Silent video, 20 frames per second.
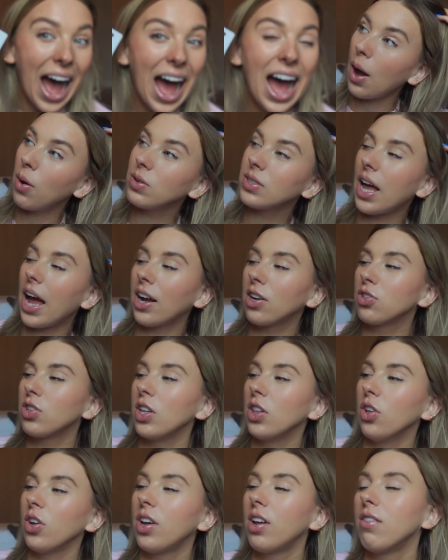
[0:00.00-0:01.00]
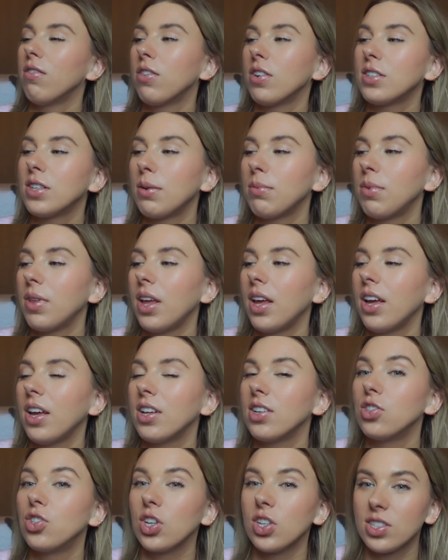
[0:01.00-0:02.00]
I was actually looking for
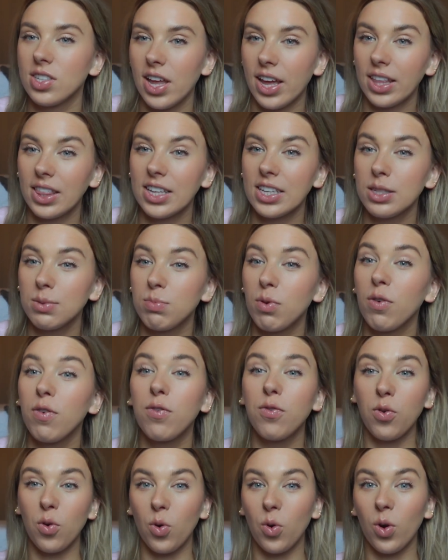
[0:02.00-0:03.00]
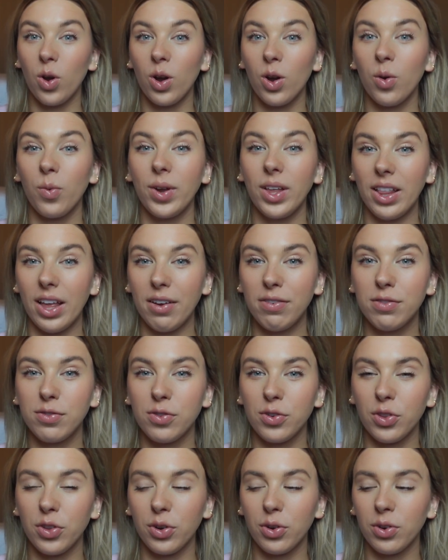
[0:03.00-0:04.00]
something just like this before we left
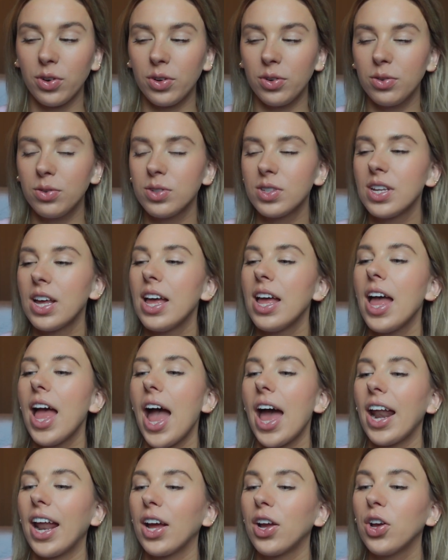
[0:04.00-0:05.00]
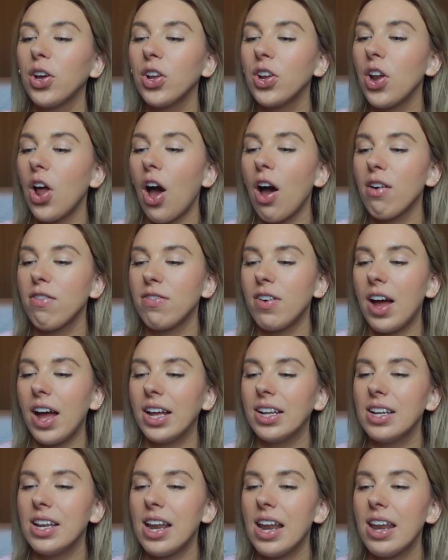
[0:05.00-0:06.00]
for the cruise, and I could not
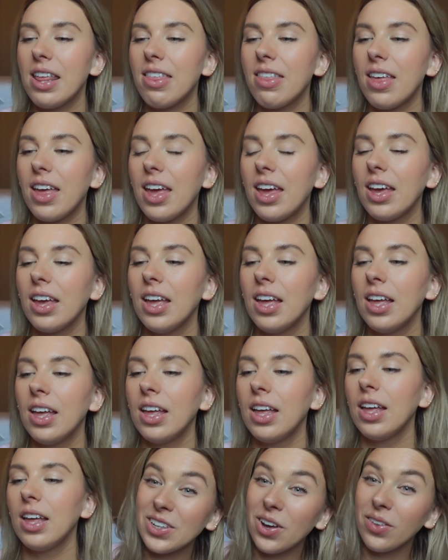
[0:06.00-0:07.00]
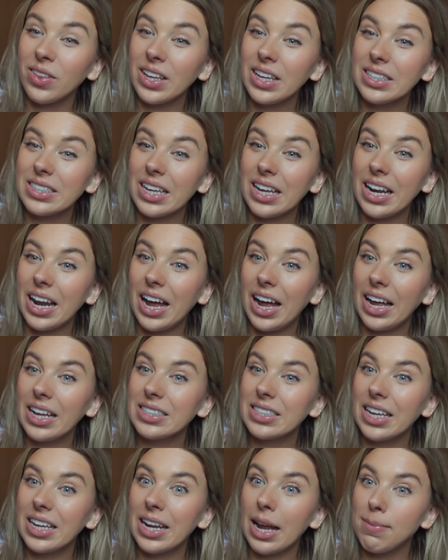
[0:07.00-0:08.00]
find anything. I saw these and I
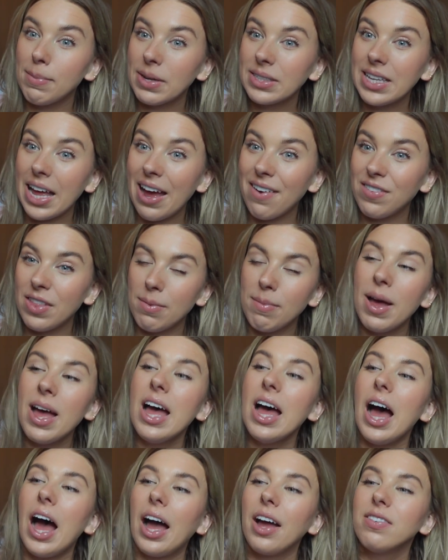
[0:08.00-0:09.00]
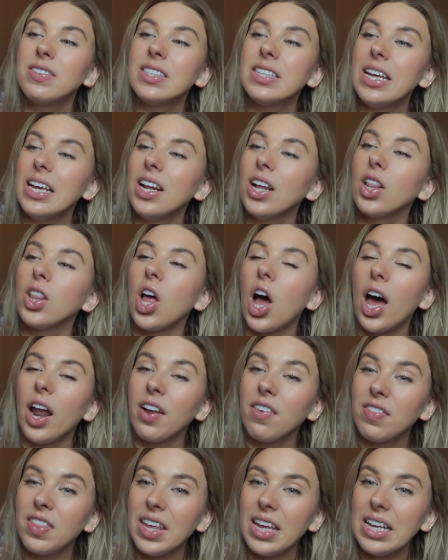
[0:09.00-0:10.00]
said I must have them. I've seen a lot
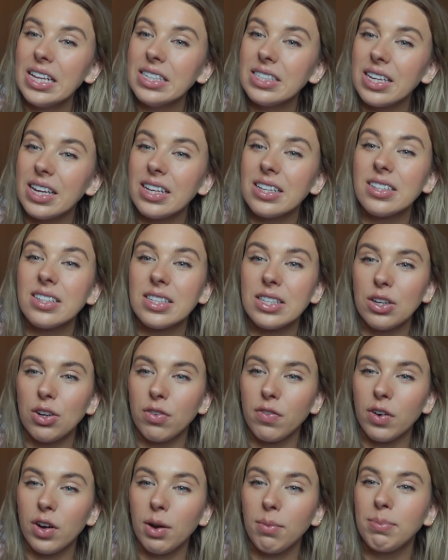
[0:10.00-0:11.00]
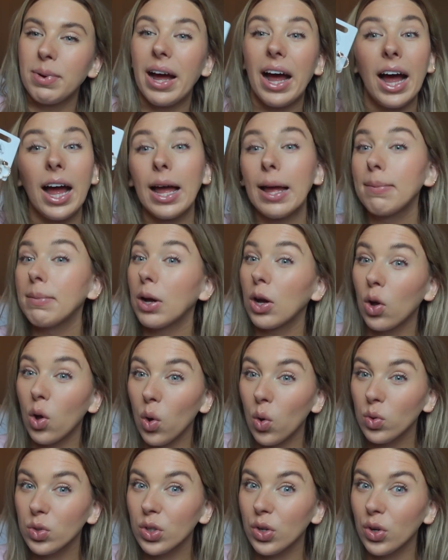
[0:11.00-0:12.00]
of these in silver, but I'm a gold